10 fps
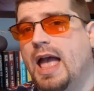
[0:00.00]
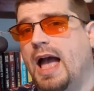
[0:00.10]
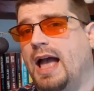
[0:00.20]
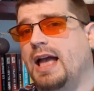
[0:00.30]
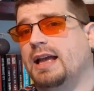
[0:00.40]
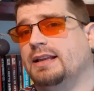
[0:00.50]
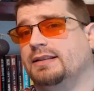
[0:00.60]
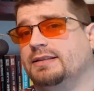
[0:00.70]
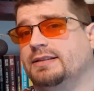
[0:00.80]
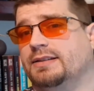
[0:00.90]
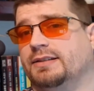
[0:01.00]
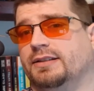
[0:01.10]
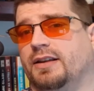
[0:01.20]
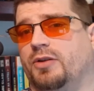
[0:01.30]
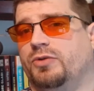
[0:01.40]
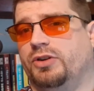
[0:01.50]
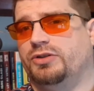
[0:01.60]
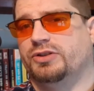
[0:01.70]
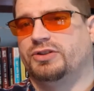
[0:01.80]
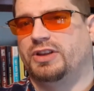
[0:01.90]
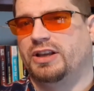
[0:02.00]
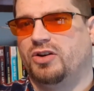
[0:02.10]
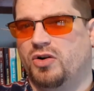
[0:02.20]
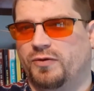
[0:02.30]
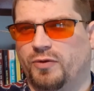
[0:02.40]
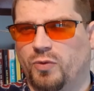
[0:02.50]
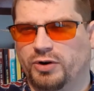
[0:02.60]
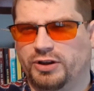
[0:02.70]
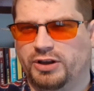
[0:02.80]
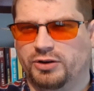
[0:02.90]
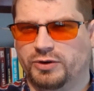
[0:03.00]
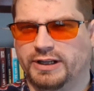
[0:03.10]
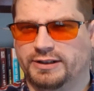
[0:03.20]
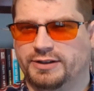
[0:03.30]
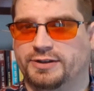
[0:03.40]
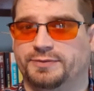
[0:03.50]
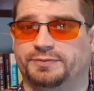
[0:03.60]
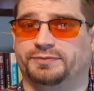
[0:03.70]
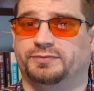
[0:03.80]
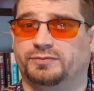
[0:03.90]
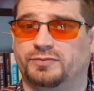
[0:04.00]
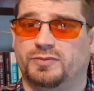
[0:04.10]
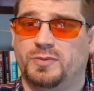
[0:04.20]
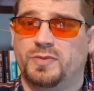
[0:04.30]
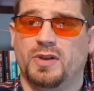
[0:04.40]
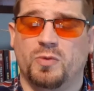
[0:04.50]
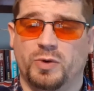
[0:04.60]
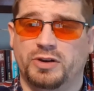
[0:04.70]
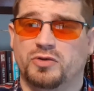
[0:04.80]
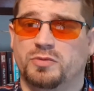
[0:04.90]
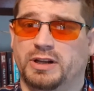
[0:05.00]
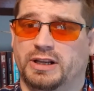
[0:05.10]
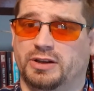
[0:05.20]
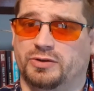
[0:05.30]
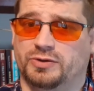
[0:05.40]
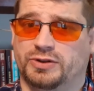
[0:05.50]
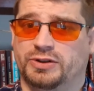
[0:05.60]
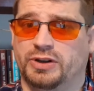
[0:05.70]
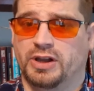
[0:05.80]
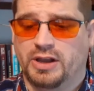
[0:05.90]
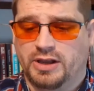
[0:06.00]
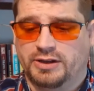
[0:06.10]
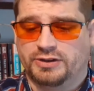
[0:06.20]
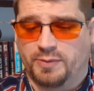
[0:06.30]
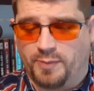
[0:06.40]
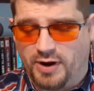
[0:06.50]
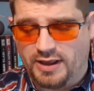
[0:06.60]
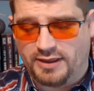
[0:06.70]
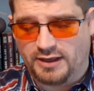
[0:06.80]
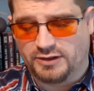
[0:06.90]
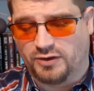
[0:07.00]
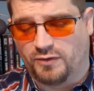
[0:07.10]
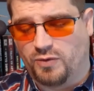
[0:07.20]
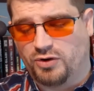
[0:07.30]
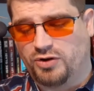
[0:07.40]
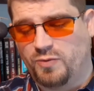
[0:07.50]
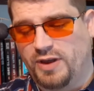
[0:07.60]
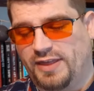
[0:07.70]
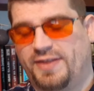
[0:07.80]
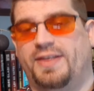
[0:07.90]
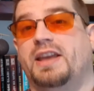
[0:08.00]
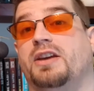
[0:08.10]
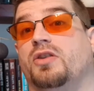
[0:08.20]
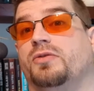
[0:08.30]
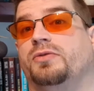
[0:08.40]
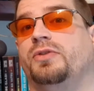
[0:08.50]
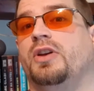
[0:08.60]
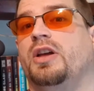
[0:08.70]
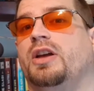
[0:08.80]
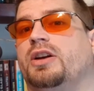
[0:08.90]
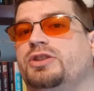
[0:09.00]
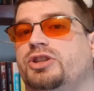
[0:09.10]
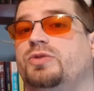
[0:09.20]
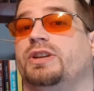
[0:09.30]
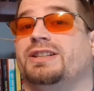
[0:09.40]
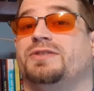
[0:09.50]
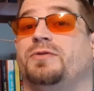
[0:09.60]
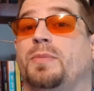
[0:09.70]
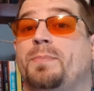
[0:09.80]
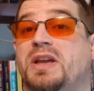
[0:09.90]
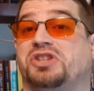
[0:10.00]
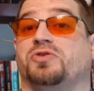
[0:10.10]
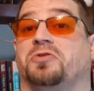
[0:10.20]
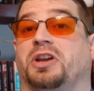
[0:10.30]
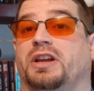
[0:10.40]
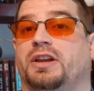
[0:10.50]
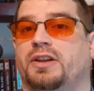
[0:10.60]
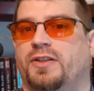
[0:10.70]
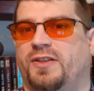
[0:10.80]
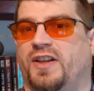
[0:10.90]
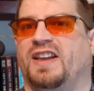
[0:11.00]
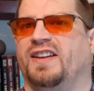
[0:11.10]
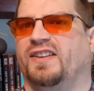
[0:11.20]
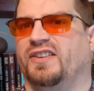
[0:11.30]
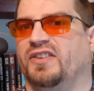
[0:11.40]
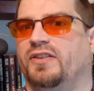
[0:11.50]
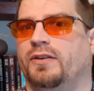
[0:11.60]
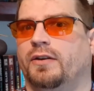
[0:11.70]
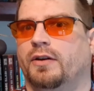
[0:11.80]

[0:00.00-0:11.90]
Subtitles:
and I want you to just think of what are the units we normally use to buy things of. What can we think of as units for measuring things?